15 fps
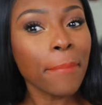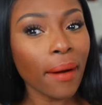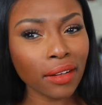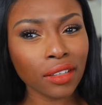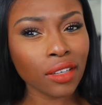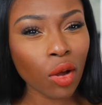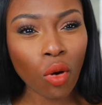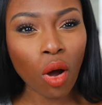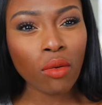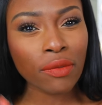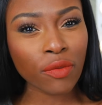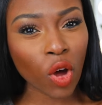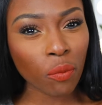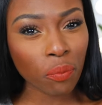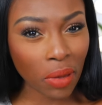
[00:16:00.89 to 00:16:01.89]
But you know what,
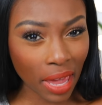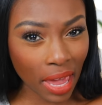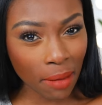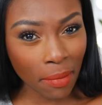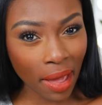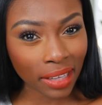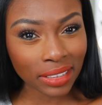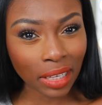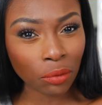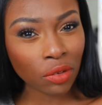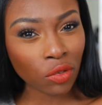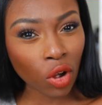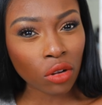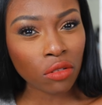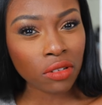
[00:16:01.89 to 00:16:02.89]
we've got PMS and
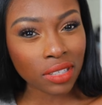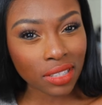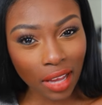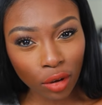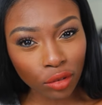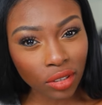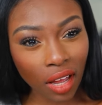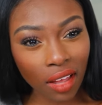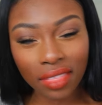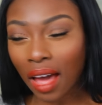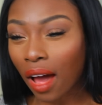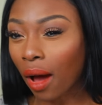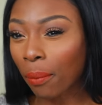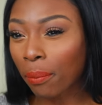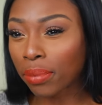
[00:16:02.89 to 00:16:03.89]
we've got Griselda
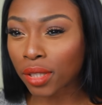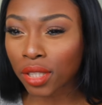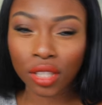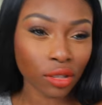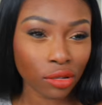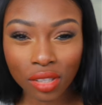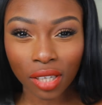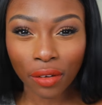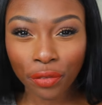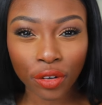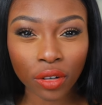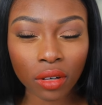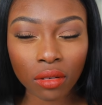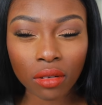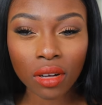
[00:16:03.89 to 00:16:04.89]
that are
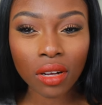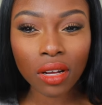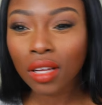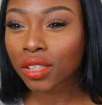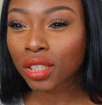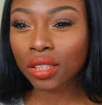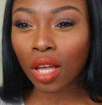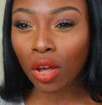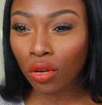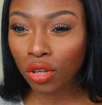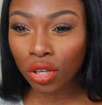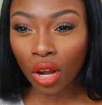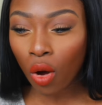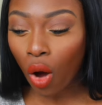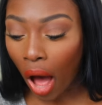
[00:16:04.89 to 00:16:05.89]
beautiful. So,
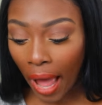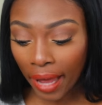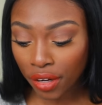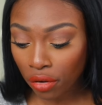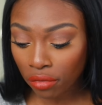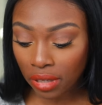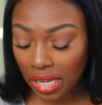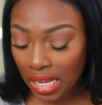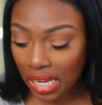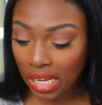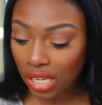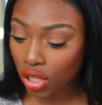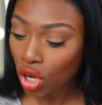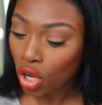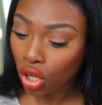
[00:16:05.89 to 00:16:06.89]
you know, I don't
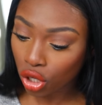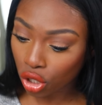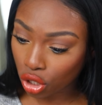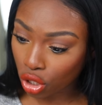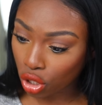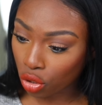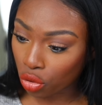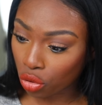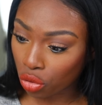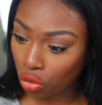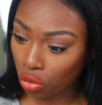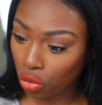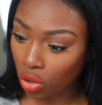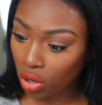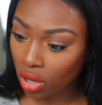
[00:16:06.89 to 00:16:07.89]
need
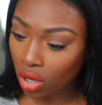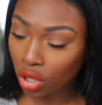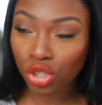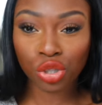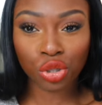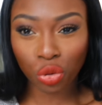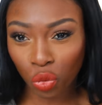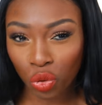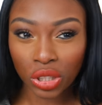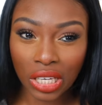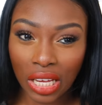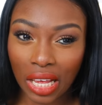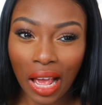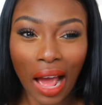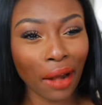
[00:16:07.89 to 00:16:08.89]
you,
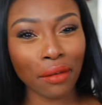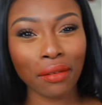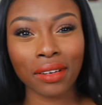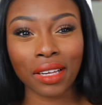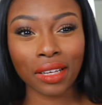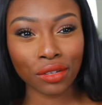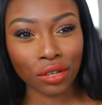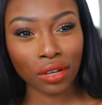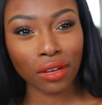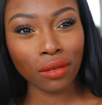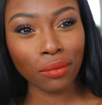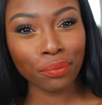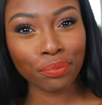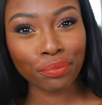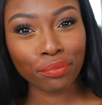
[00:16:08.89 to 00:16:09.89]
Shawty. I don't need
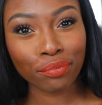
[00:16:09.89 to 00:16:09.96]
you.